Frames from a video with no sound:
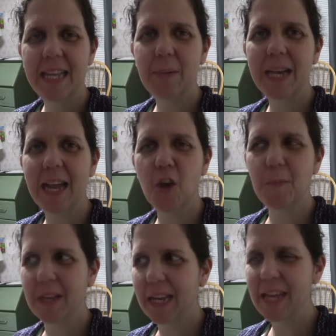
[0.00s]
We got home
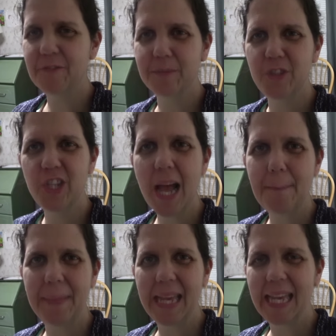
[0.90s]
a little late from
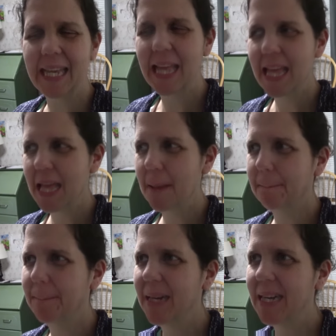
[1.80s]
shopping.
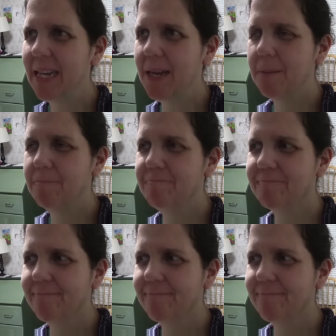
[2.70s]
But um,